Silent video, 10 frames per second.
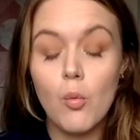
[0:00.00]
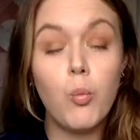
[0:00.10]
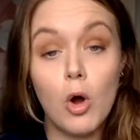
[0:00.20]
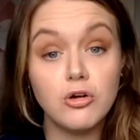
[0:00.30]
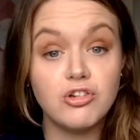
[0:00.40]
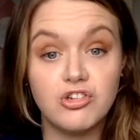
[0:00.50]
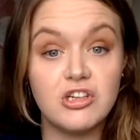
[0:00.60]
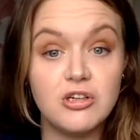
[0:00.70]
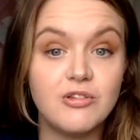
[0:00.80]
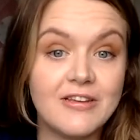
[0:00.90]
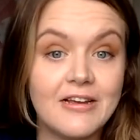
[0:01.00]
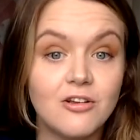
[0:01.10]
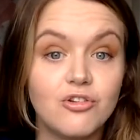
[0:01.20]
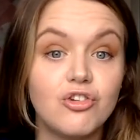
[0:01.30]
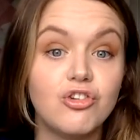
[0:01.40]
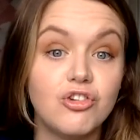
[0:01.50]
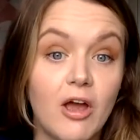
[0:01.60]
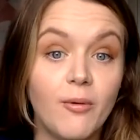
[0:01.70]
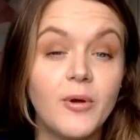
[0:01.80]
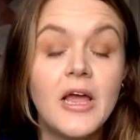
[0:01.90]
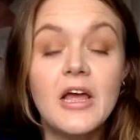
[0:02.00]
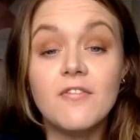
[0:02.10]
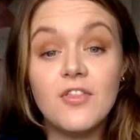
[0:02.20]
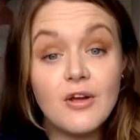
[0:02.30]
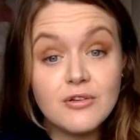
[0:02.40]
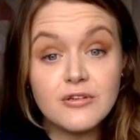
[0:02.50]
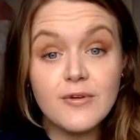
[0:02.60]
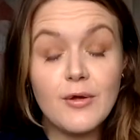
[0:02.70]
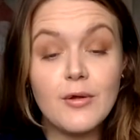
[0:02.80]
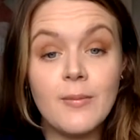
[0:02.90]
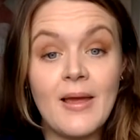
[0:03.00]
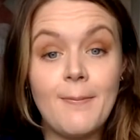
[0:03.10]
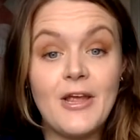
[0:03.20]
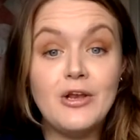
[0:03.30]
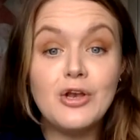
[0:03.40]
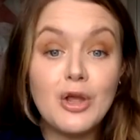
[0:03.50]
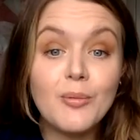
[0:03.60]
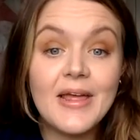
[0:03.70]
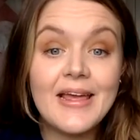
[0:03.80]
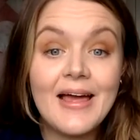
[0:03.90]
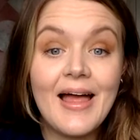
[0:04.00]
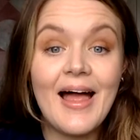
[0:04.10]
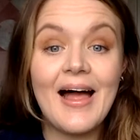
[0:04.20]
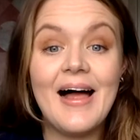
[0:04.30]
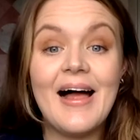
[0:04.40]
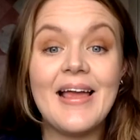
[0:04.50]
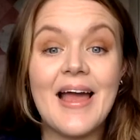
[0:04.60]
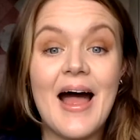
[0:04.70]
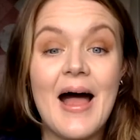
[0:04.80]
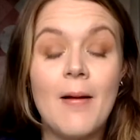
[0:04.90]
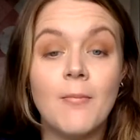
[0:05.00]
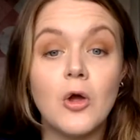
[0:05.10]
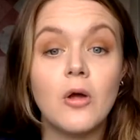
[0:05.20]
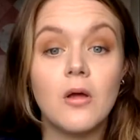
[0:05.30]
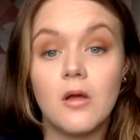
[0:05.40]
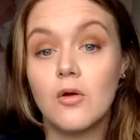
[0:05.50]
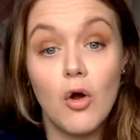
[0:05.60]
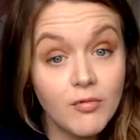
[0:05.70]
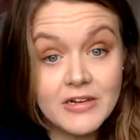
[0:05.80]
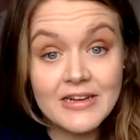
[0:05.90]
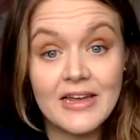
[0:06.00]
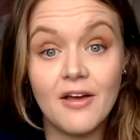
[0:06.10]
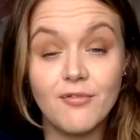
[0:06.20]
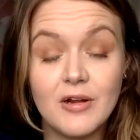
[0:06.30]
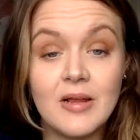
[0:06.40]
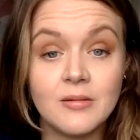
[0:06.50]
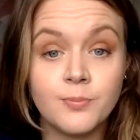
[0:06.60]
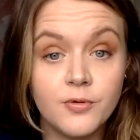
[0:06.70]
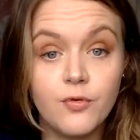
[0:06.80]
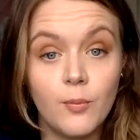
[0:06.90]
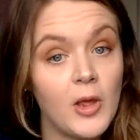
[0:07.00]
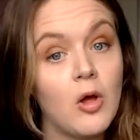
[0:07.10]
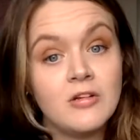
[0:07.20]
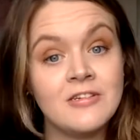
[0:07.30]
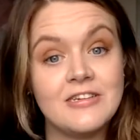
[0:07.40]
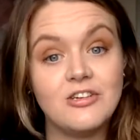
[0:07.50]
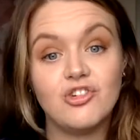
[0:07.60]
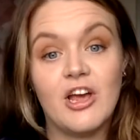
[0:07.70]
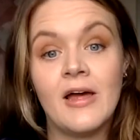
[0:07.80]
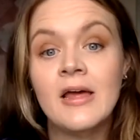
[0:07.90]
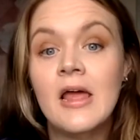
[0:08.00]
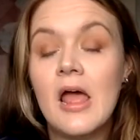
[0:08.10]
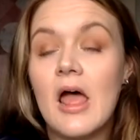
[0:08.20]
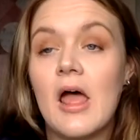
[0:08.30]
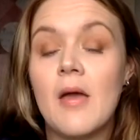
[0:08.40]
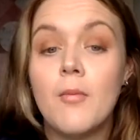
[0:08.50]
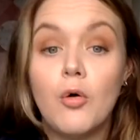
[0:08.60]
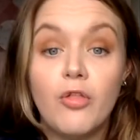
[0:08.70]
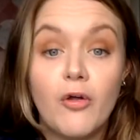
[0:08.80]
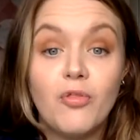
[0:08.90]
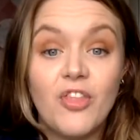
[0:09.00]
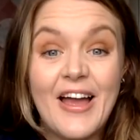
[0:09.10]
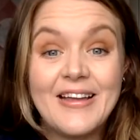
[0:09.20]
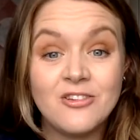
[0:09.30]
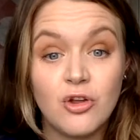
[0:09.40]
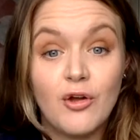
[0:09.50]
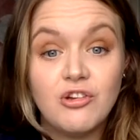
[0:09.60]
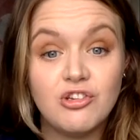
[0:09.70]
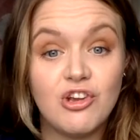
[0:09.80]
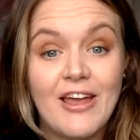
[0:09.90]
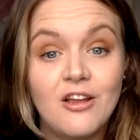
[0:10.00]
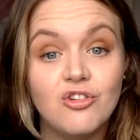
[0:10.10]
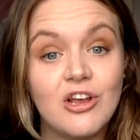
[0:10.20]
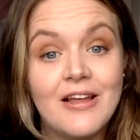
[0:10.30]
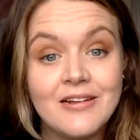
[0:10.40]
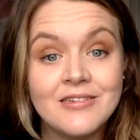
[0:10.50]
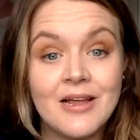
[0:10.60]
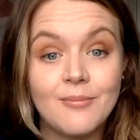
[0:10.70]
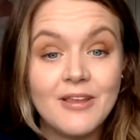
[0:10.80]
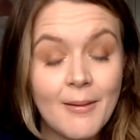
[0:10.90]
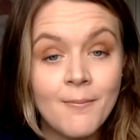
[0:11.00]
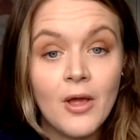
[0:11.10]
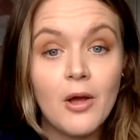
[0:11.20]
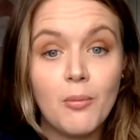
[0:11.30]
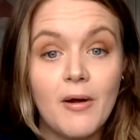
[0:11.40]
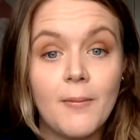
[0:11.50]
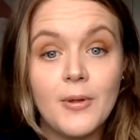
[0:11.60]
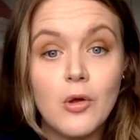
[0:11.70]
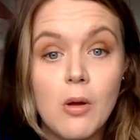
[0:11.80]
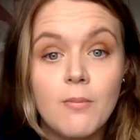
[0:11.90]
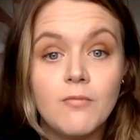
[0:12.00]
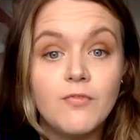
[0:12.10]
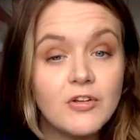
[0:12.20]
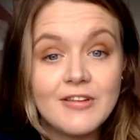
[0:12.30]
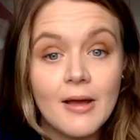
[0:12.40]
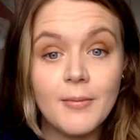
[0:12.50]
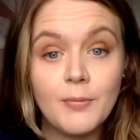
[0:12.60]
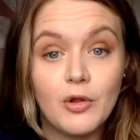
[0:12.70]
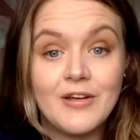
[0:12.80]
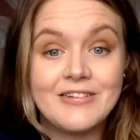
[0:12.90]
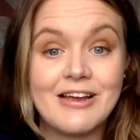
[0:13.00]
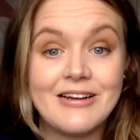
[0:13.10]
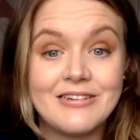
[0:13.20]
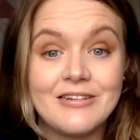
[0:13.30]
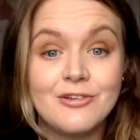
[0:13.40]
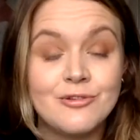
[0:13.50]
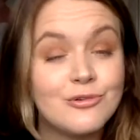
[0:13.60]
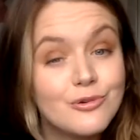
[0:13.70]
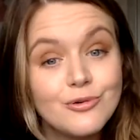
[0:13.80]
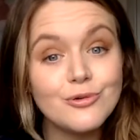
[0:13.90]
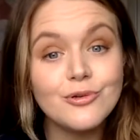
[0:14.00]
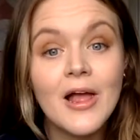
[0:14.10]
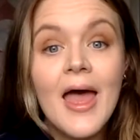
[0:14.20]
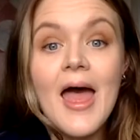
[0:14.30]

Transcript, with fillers: what do you teach? So, those of you who may be new here, I am currently a freelance performing arts teacher, um, although that is going to change in September where I become full time employed at a school.